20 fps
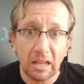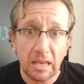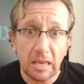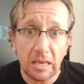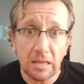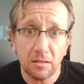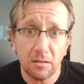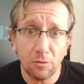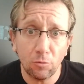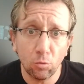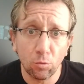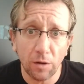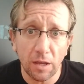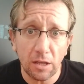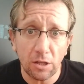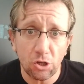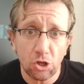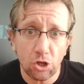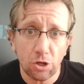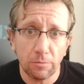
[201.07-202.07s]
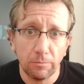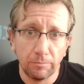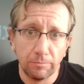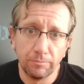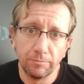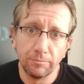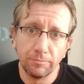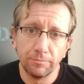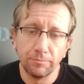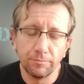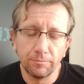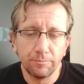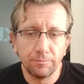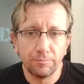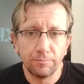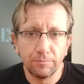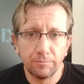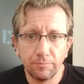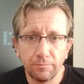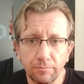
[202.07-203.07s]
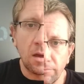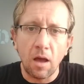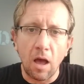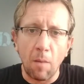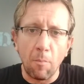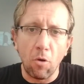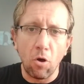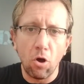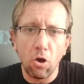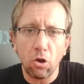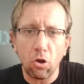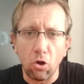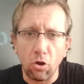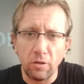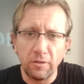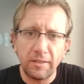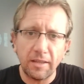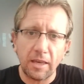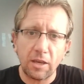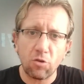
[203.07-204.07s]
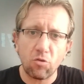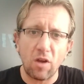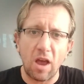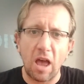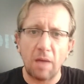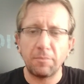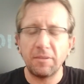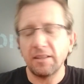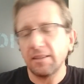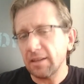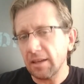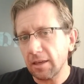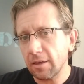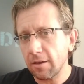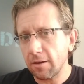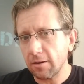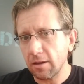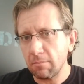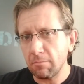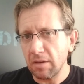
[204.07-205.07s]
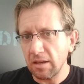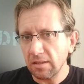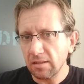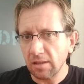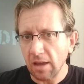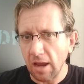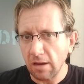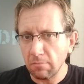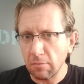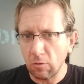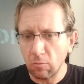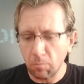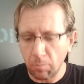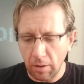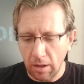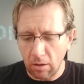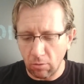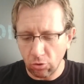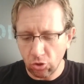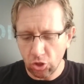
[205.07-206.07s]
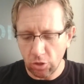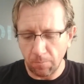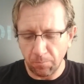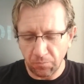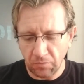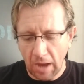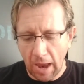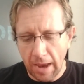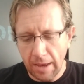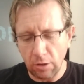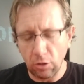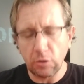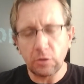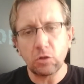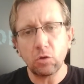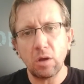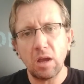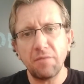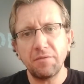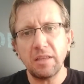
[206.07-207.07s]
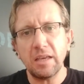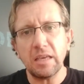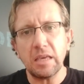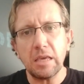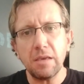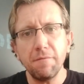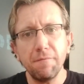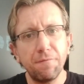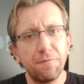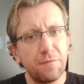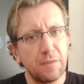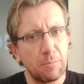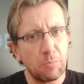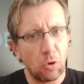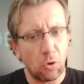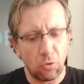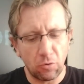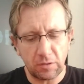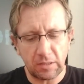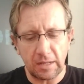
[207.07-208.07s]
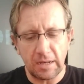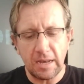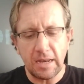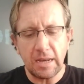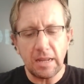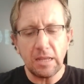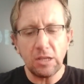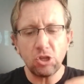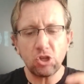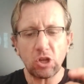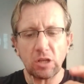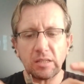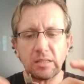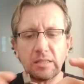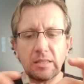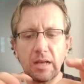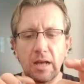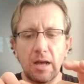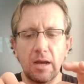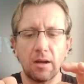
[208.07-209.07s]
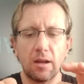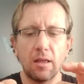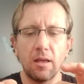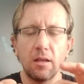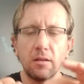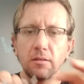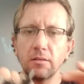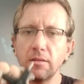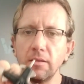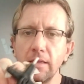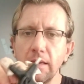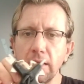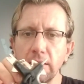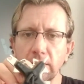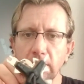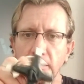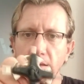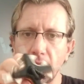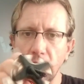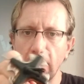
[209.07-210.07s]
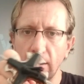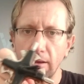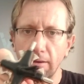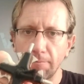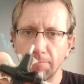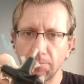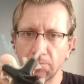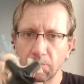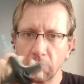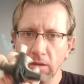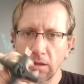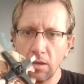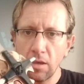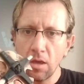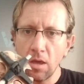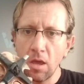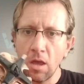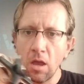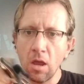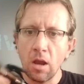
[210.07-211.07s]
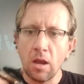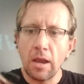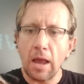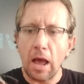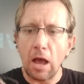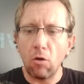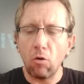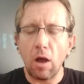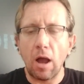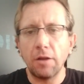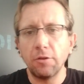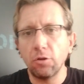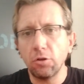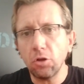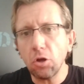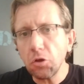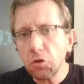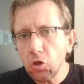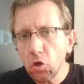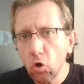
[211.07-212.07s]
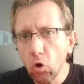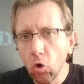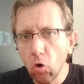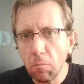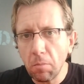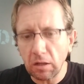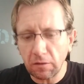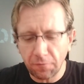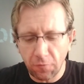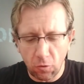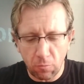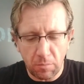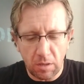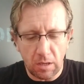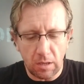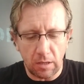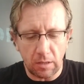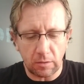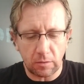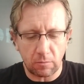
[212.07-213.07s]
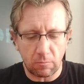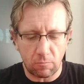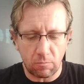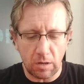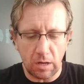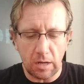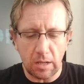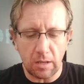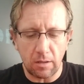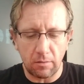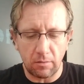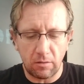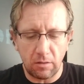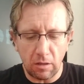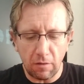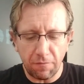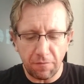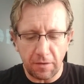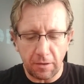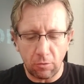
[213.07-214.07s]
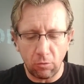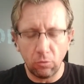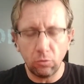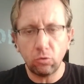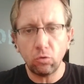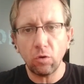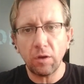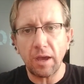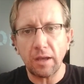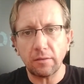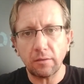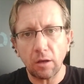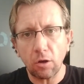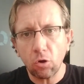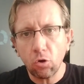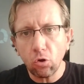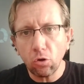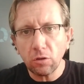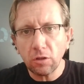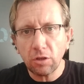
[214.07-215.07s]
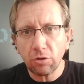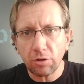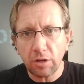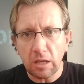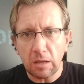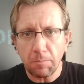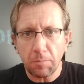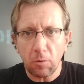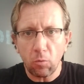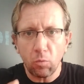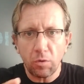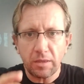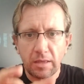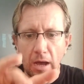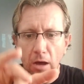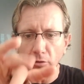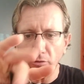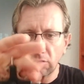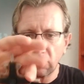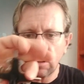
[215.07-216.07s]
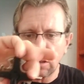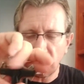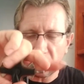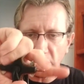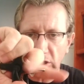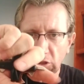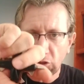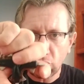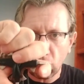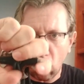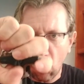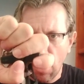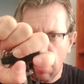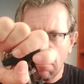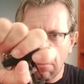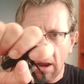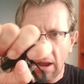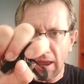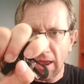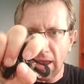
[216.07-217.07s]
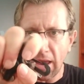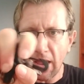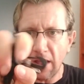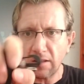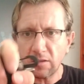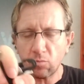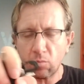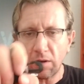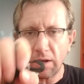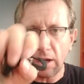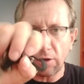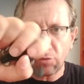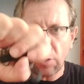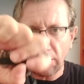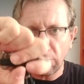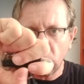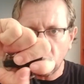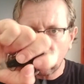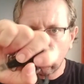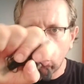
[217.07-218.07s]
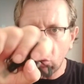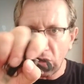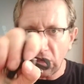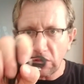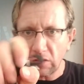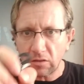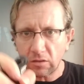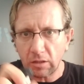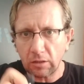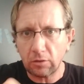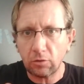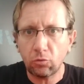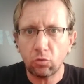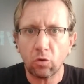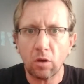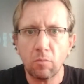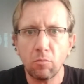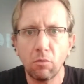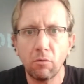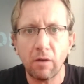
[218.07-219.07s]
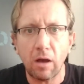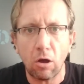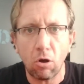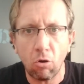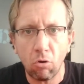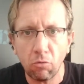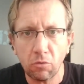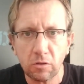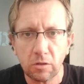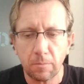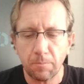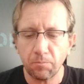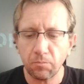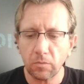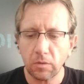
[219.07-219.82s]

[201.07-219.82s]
Easy to reach. Among all the crap that I carry in my sidemount pouch, I also have the infamous Ninja Star, this thing. Now, I don't know you, but for me it's really difficult to get a good grip without destroying my hands when I try to twist it to remove a hose.